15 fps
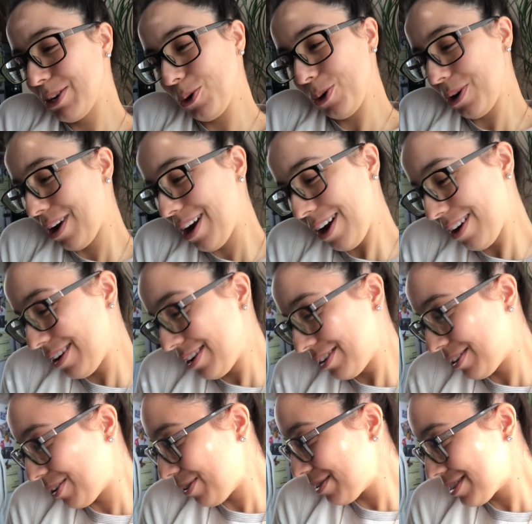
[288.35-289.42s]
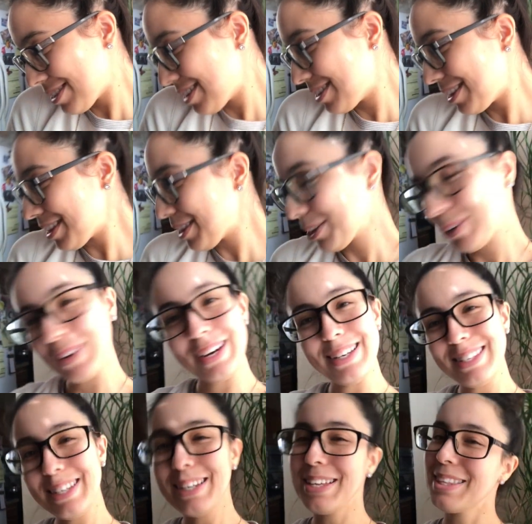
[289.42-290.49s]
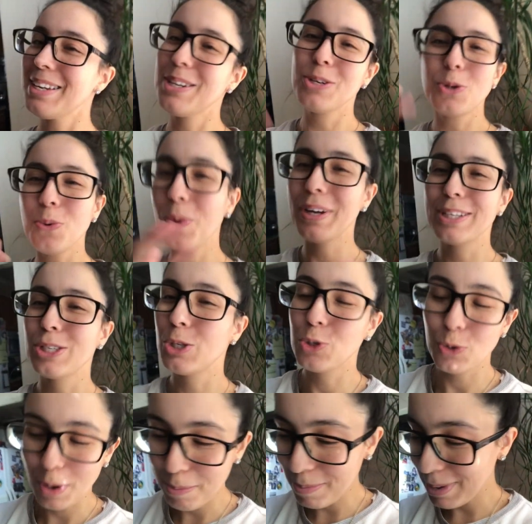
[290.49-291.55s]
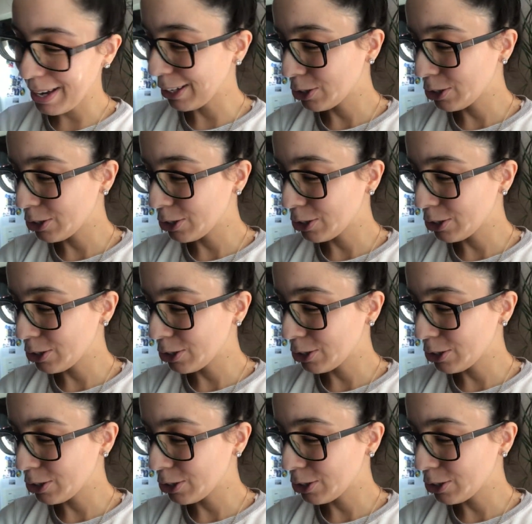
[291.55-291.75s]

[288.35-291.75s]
ordinary, you know? Nothing crazy, nothing too extreme?